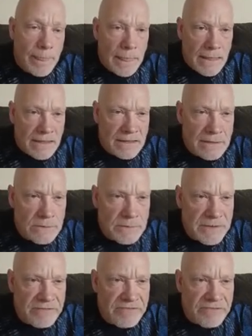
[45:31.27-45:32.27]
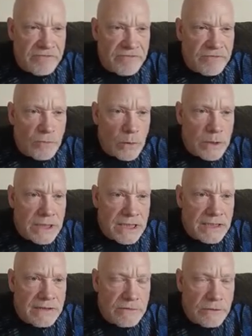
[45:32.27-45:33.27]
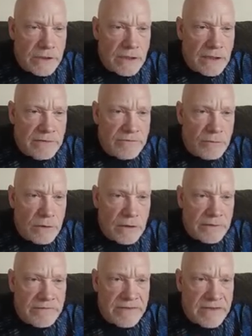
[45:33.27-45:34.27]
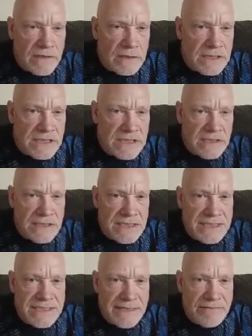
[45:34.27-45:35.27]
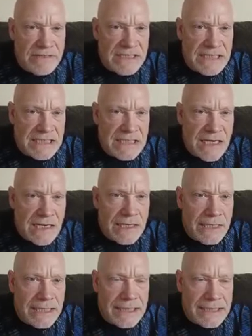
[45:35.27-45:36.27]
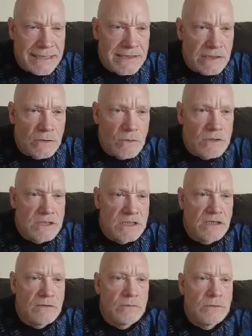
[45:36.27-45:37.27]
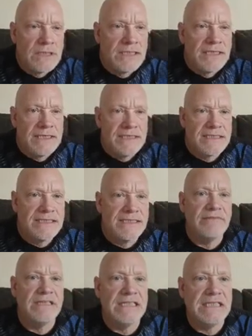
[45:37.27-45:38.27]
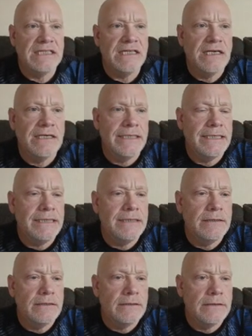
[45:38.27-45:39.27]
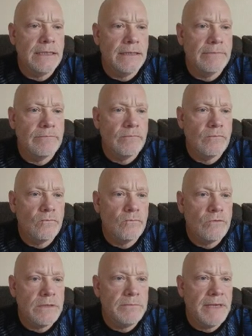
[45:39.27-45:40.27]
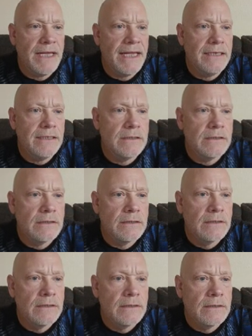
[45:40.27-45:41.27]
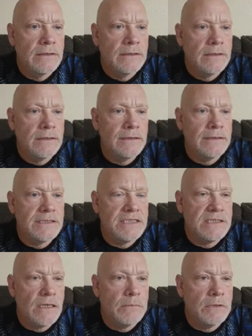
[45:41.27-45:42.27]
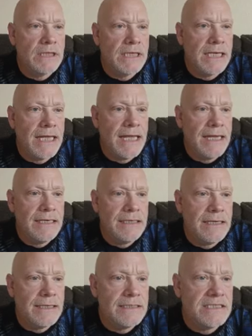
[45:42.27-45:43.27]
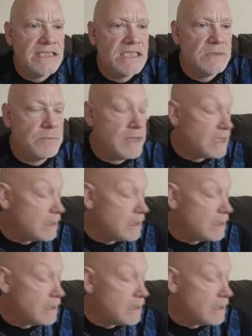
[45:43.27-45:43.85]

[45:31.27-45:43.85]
It'll be 40, 39, 49, 59, 69, 79. That's a loss though. 79, yeah, rebet. Let's double again and spin.